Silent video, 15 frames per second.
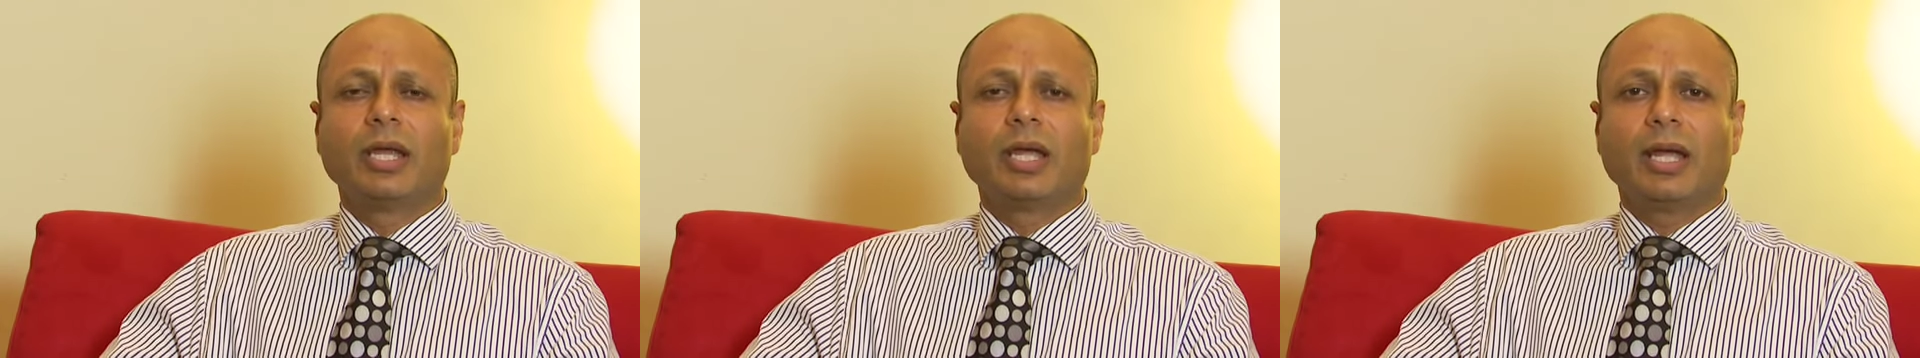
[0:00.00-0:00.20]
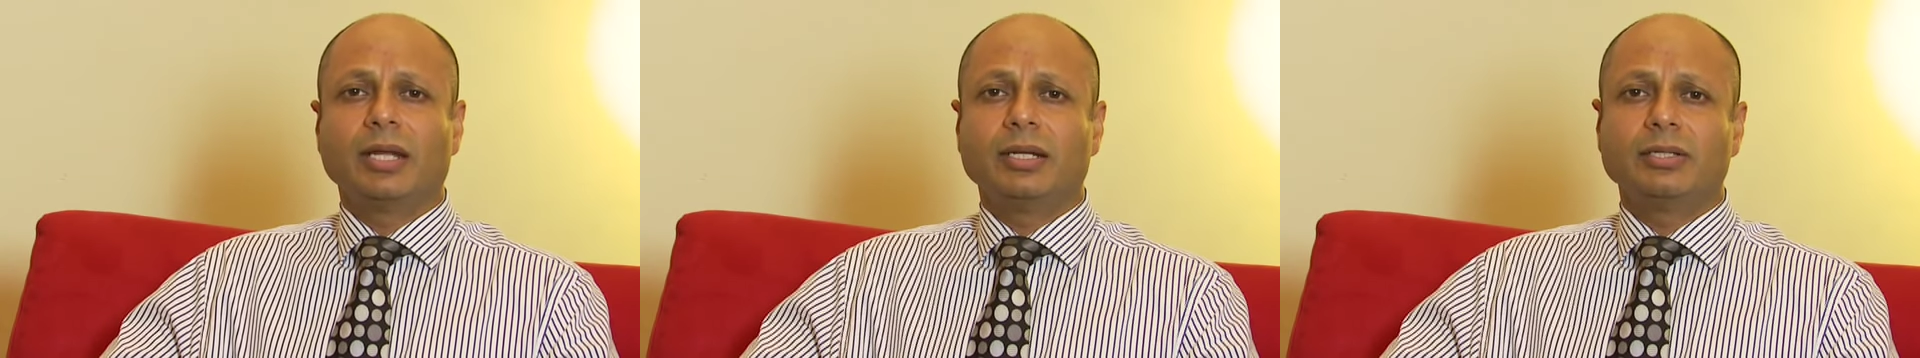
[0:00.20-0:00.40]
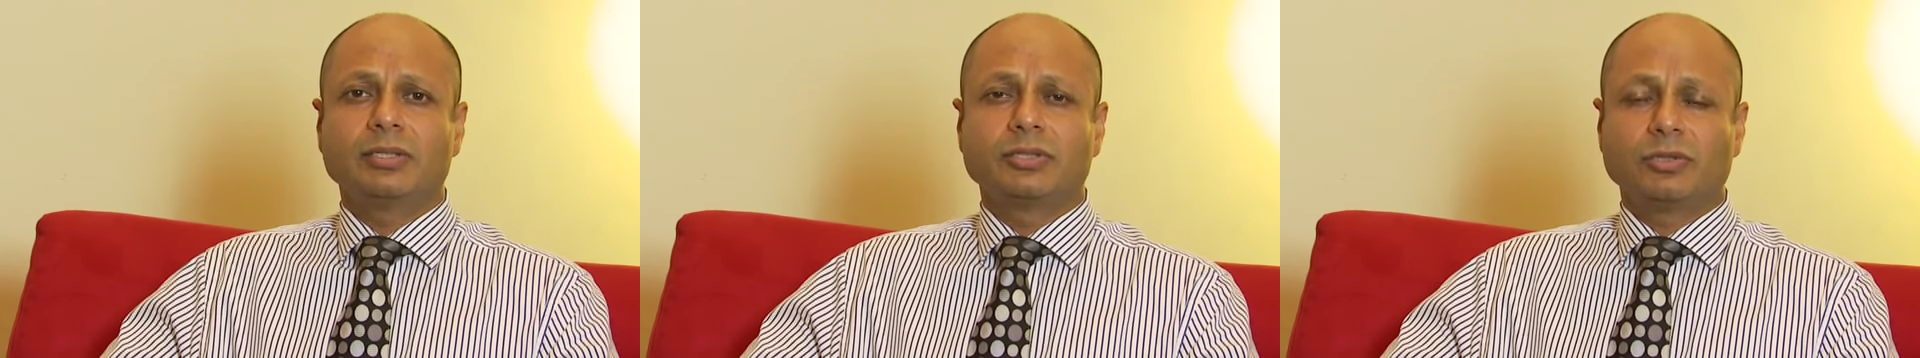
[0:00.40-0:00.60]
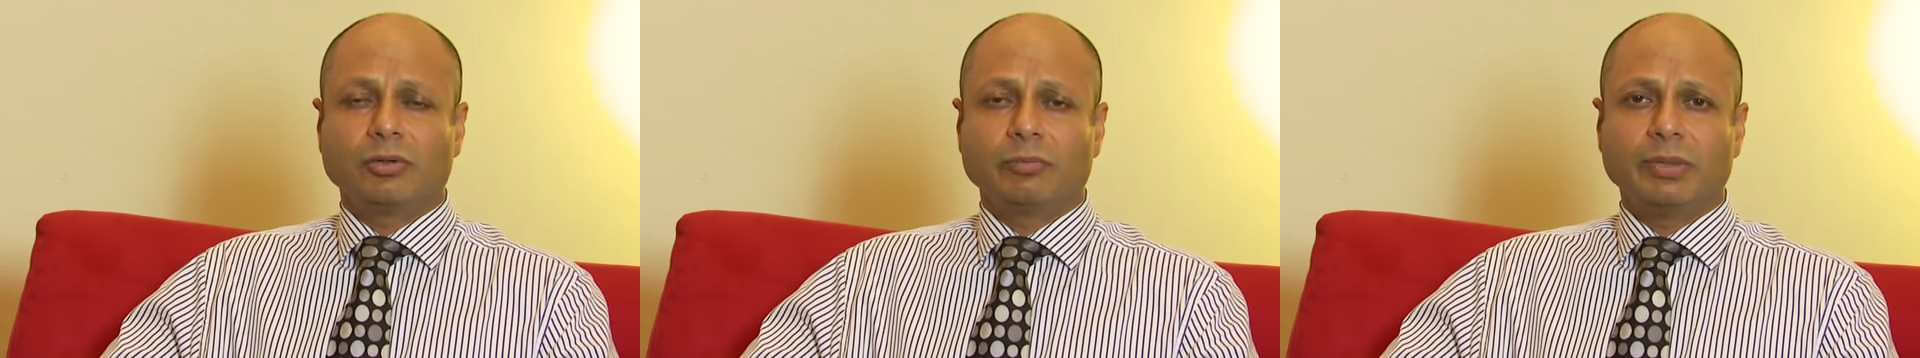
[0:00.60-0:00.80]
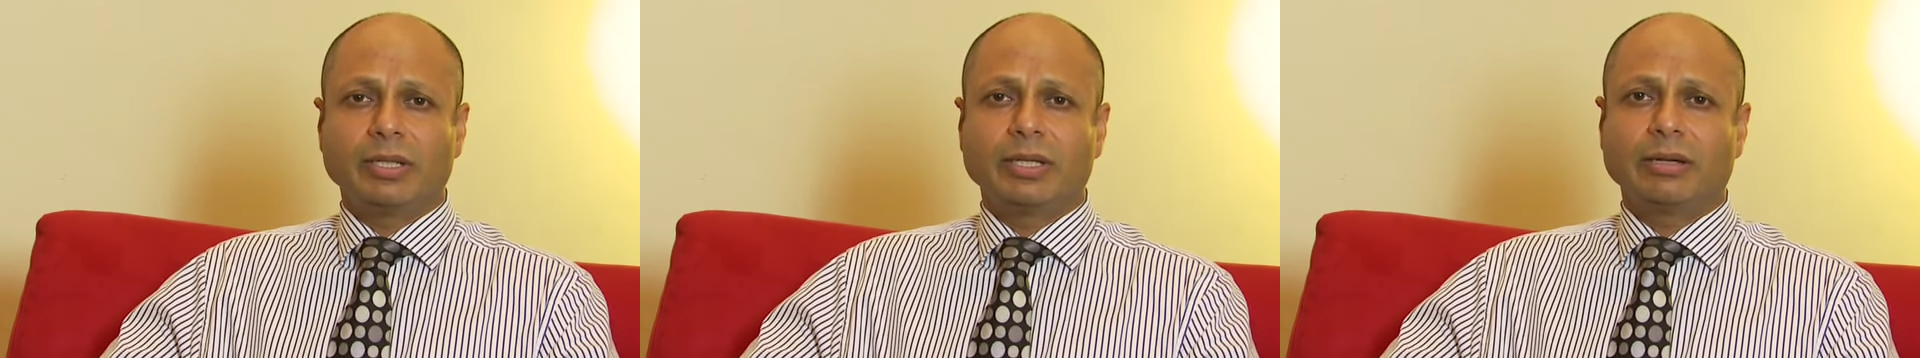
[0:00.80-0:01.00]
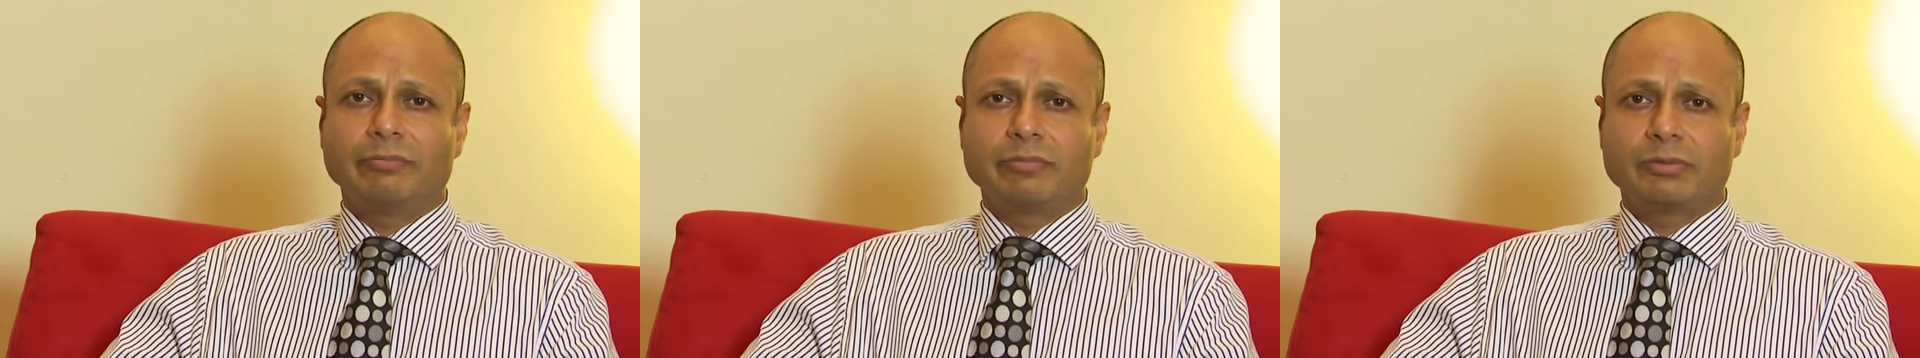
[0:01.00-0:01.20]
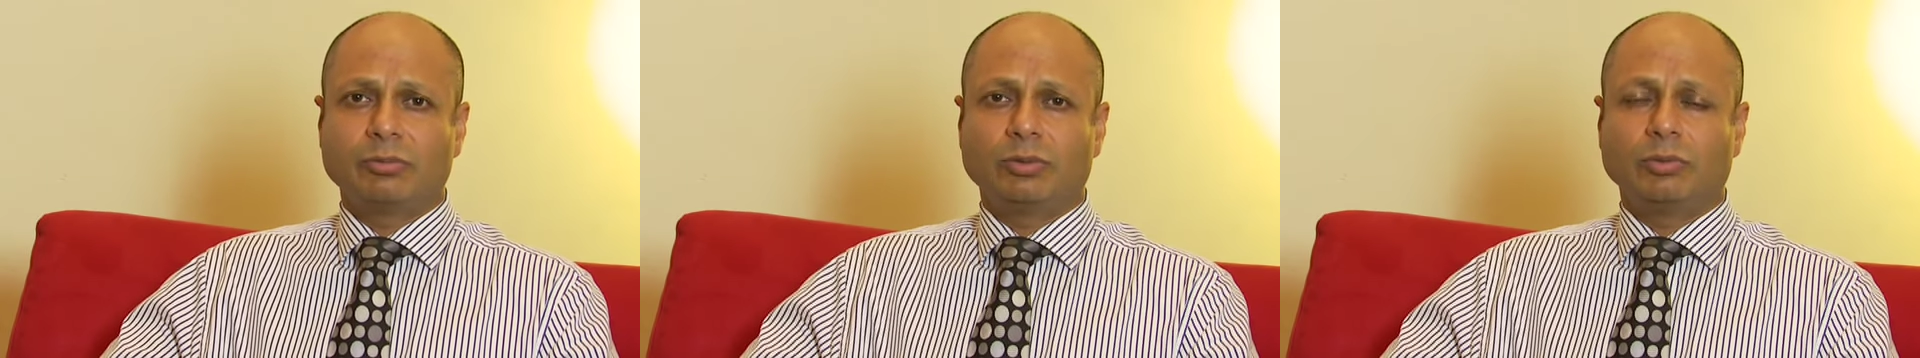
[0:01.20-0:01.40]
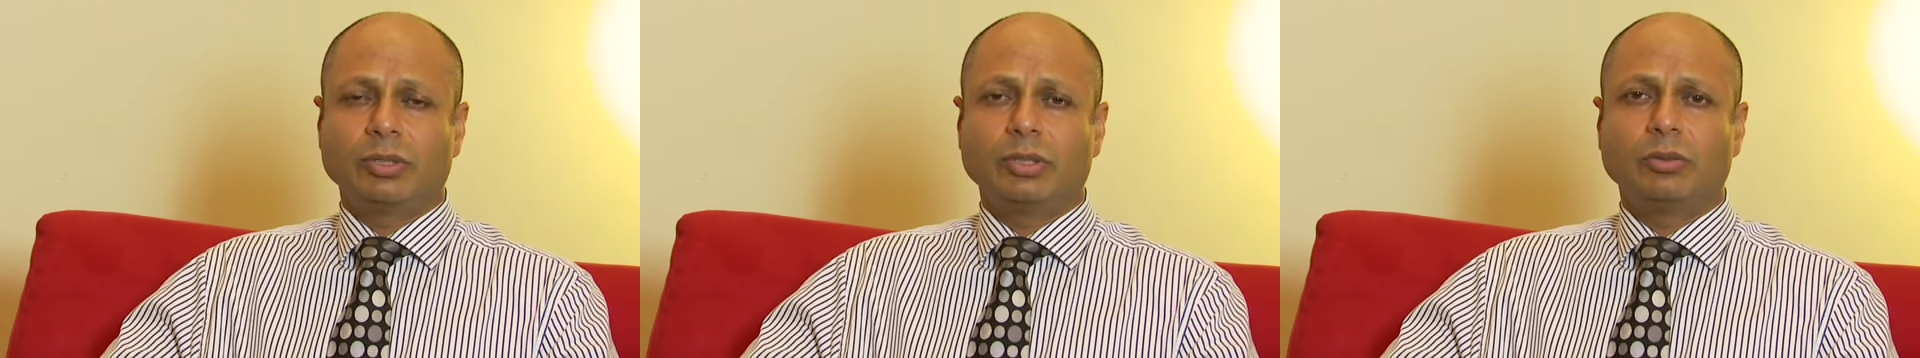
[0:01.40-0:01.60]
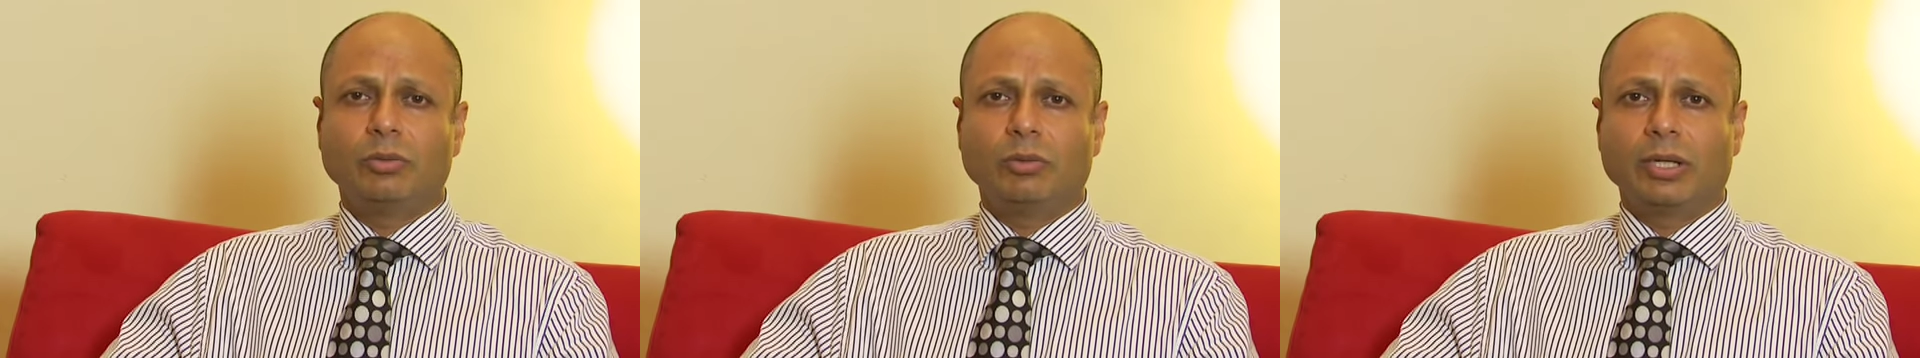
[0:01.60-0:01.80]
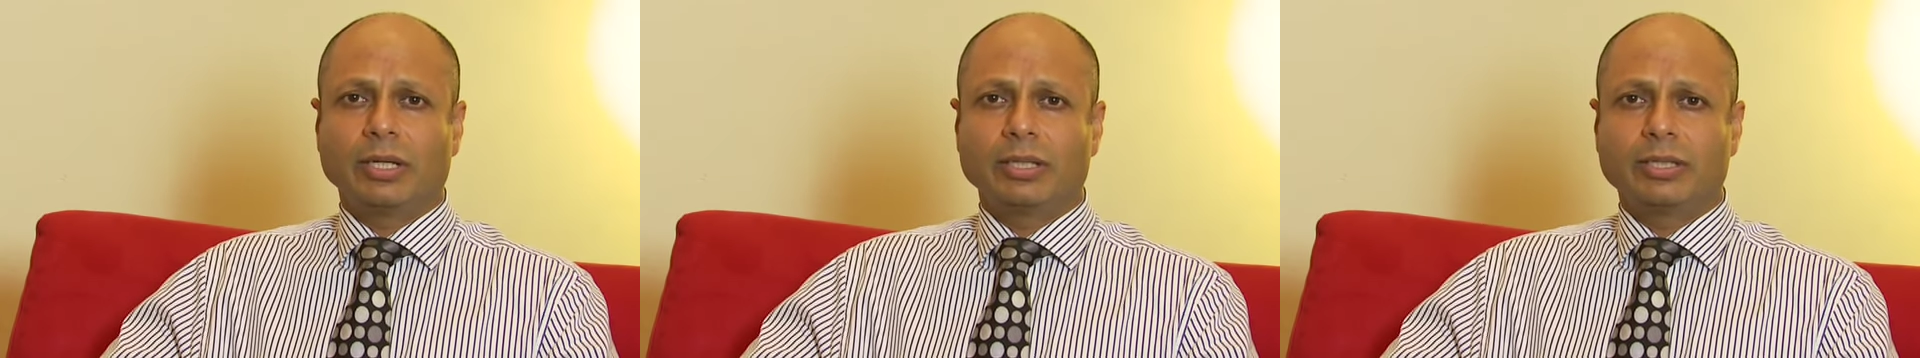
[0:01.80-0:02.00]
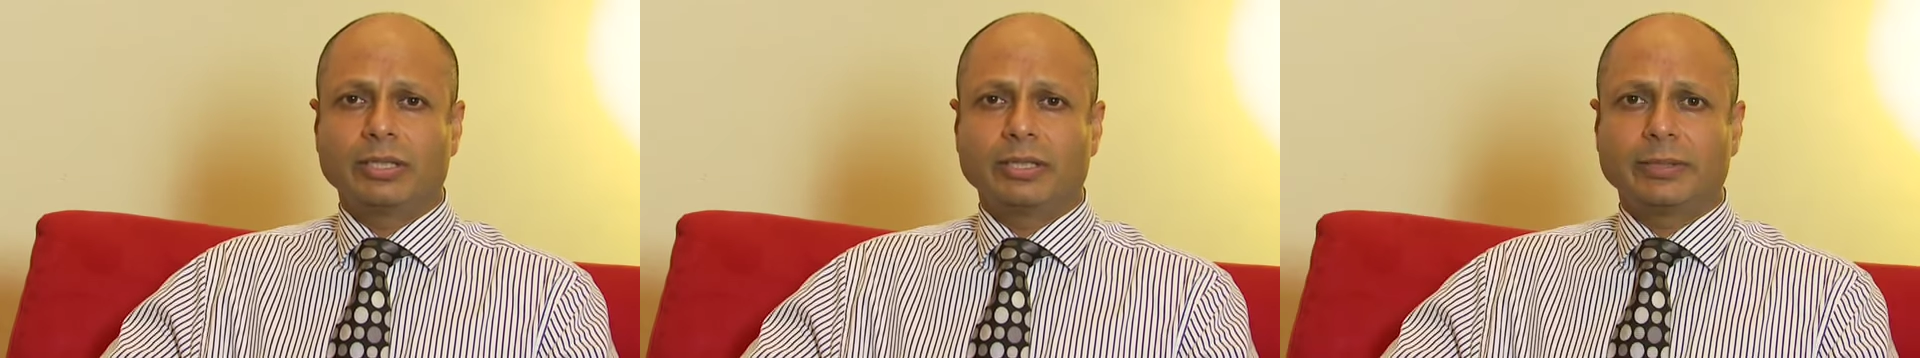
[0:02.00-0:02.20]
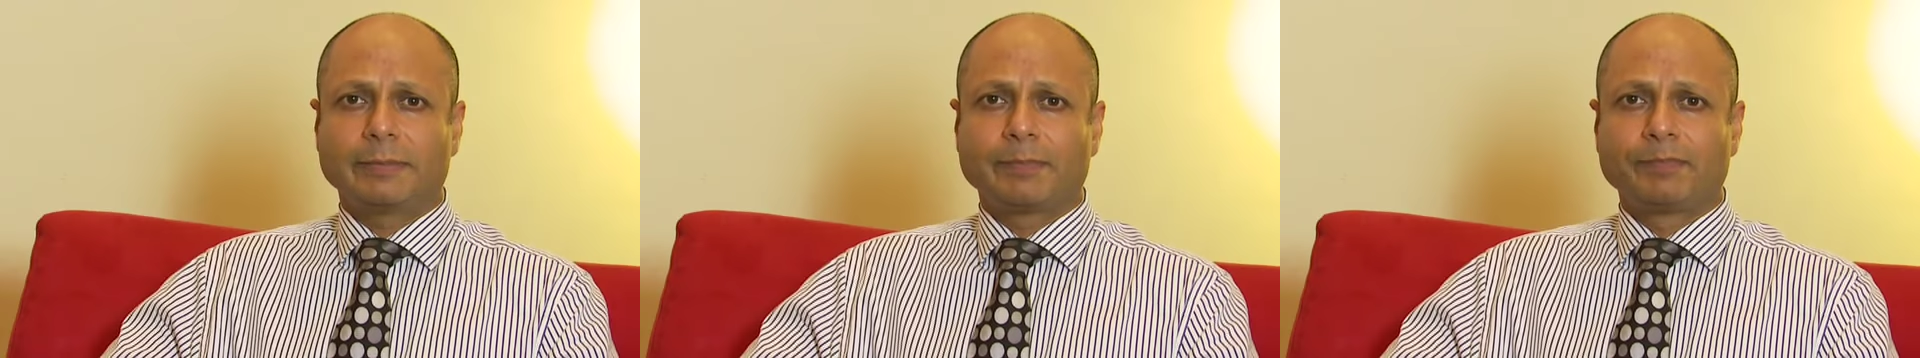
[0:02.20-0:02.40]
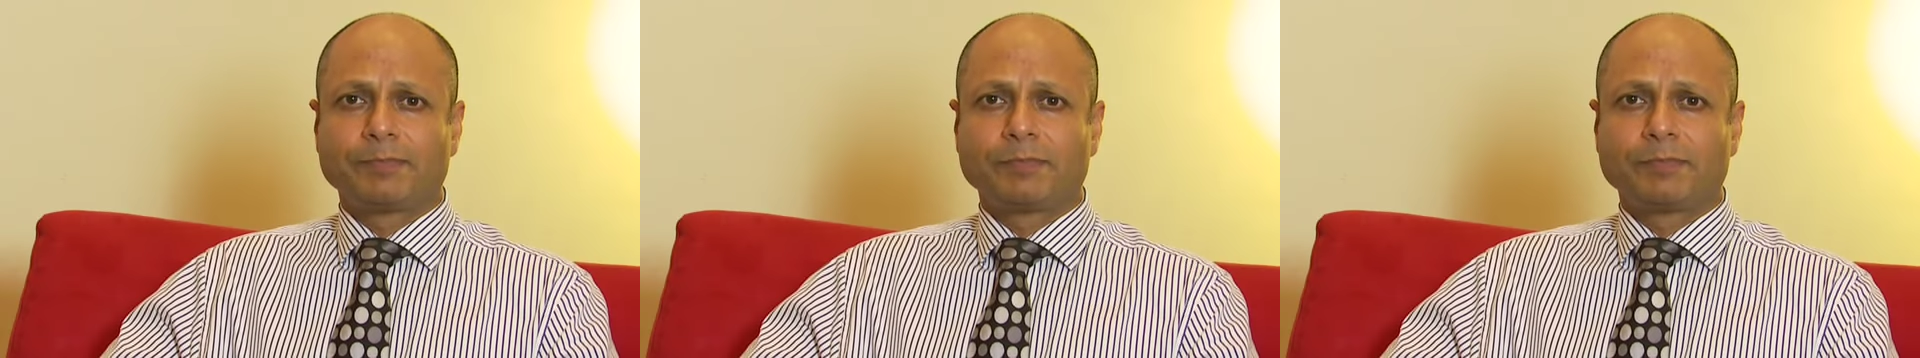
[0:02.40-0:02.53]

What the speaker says: and just not being comfortable with the whole idea.